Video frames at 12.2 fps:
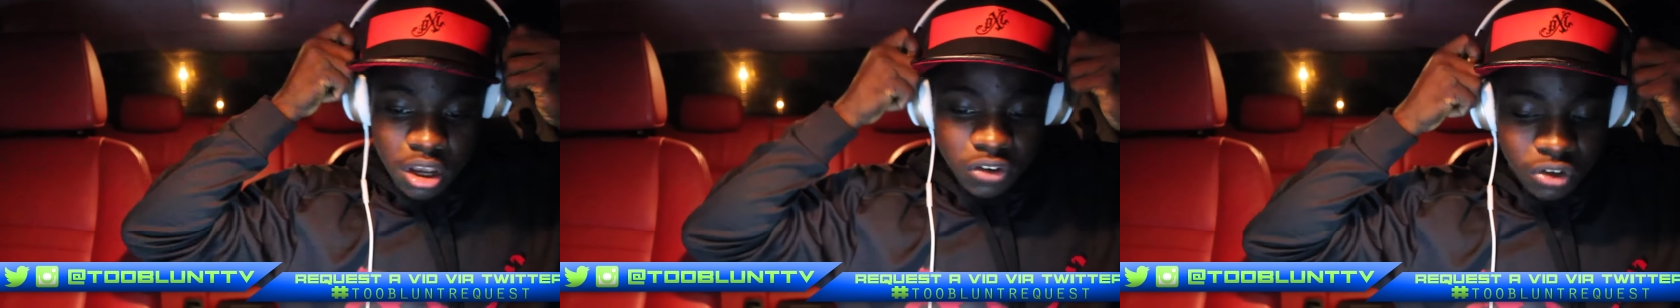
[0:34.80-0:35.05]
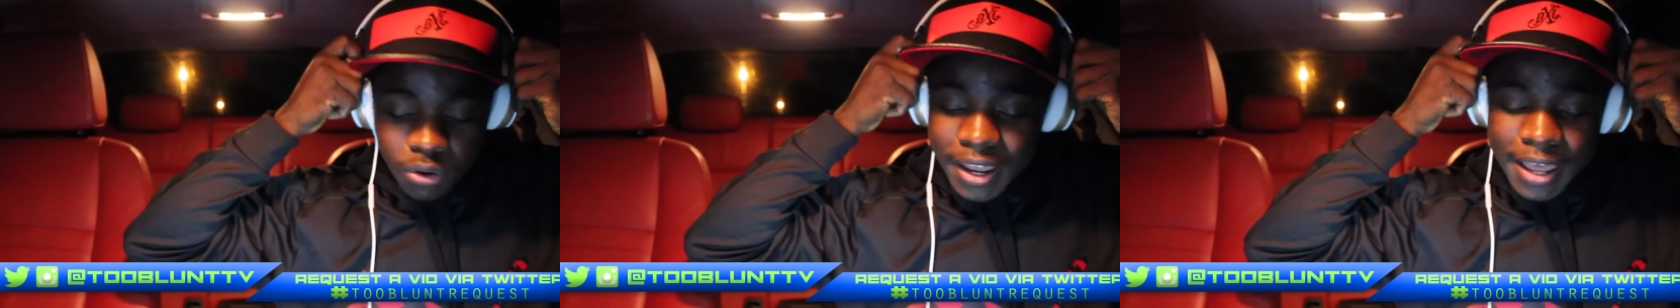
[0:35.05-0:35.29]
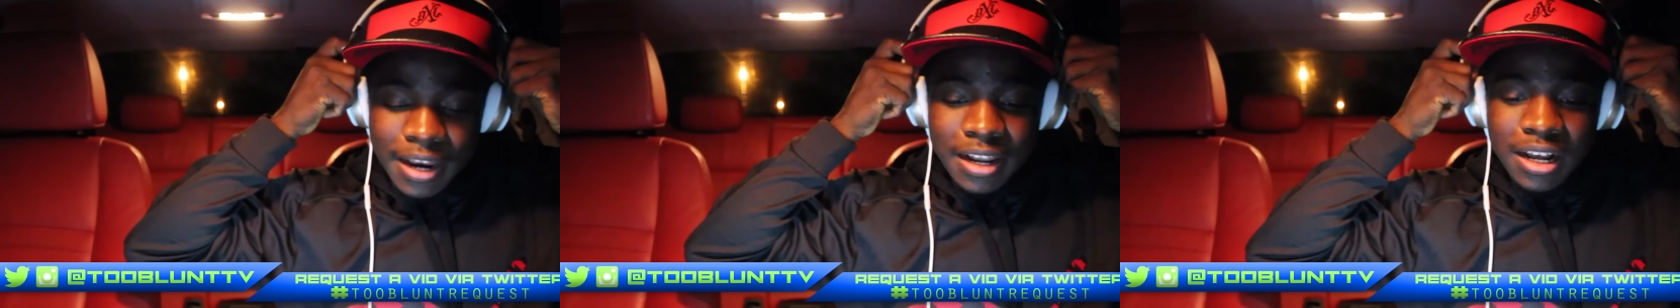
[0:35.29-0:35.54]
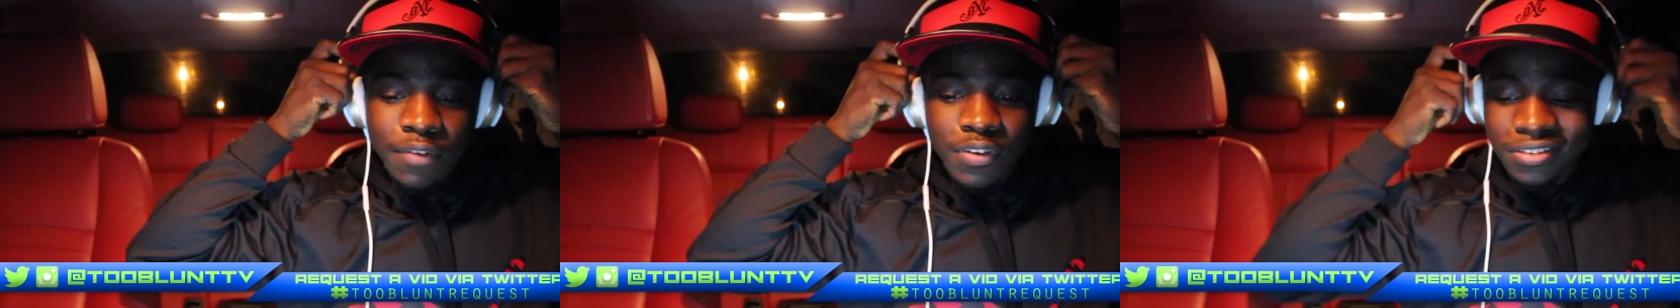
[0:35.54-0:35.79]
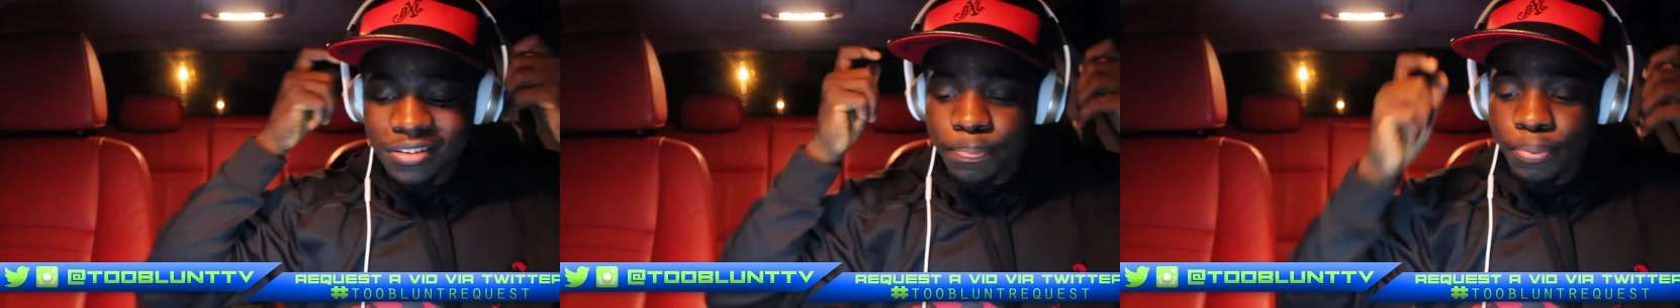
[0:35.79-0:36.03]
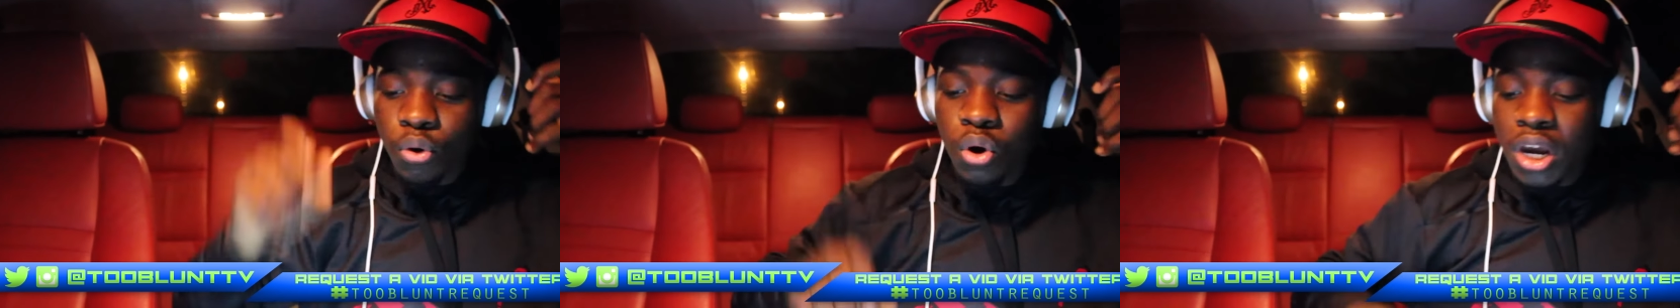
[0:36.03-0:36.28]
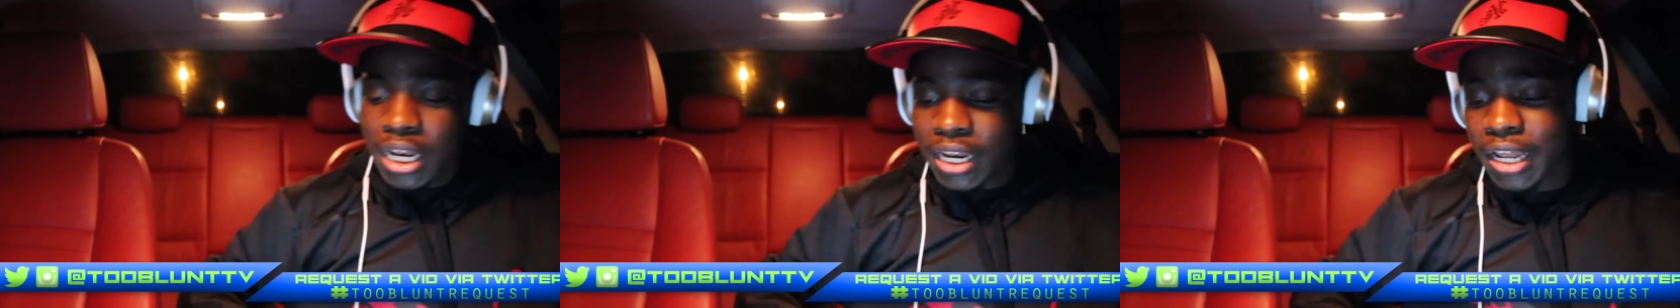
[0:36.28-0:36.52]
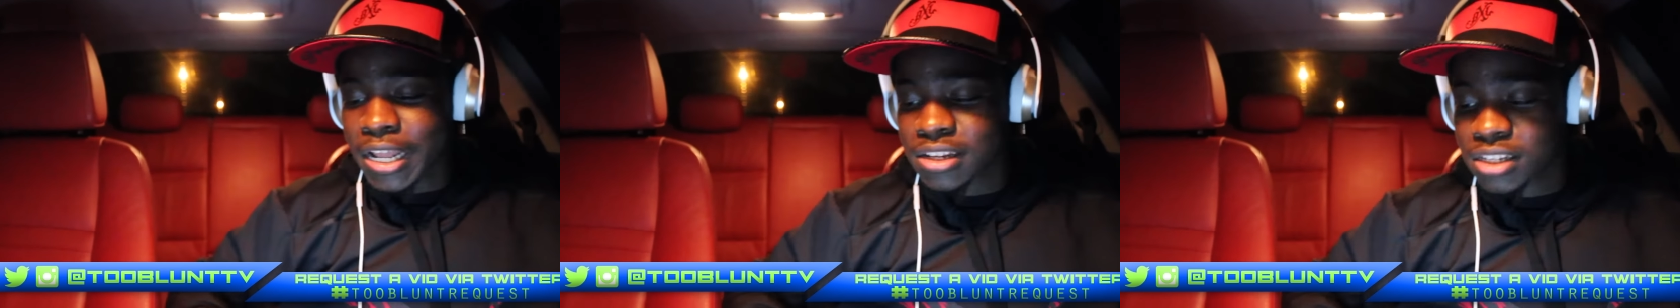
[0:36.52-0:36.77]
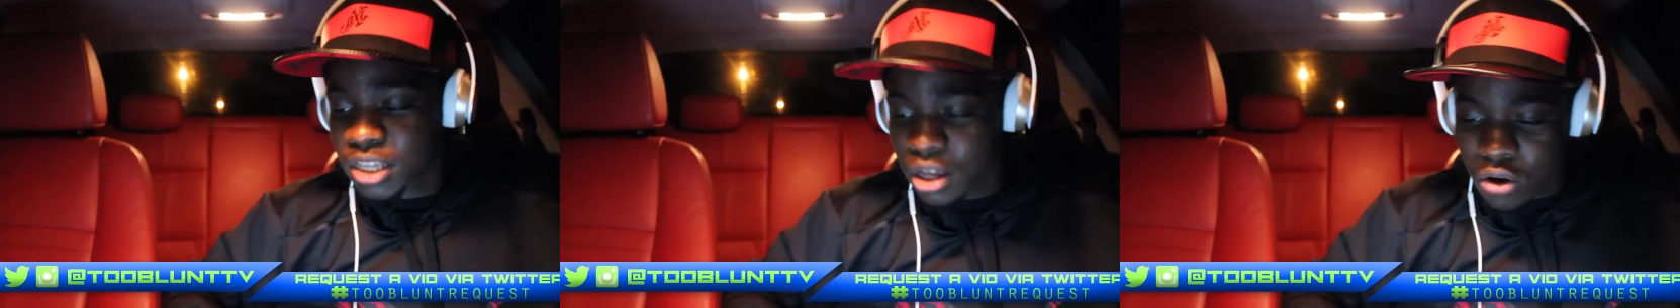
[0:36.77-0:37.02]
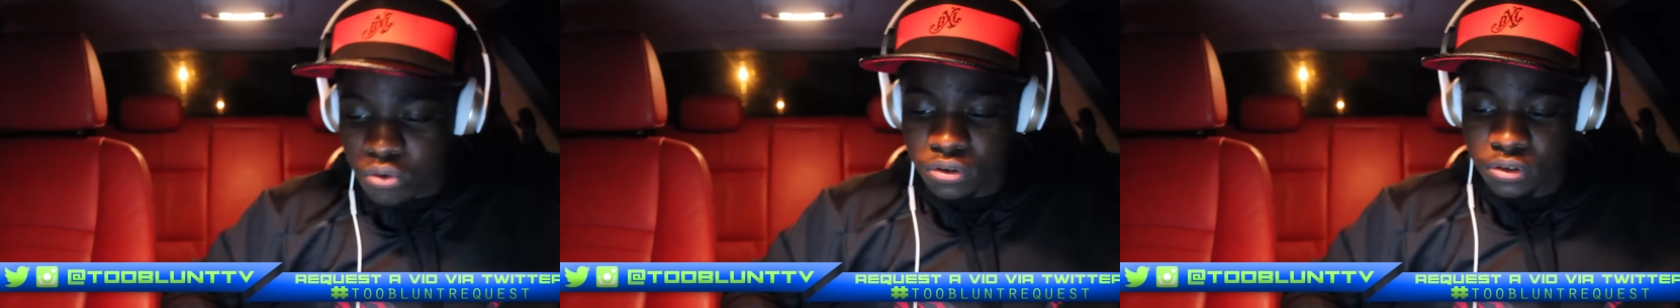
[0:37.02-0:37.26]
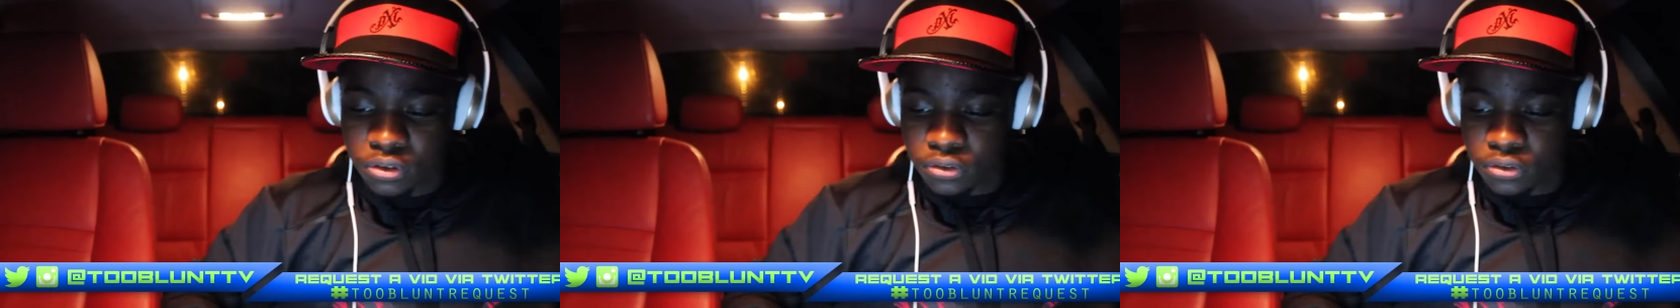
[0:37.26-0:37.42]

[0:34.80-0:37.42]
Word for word: Show that love and support. Now let's go.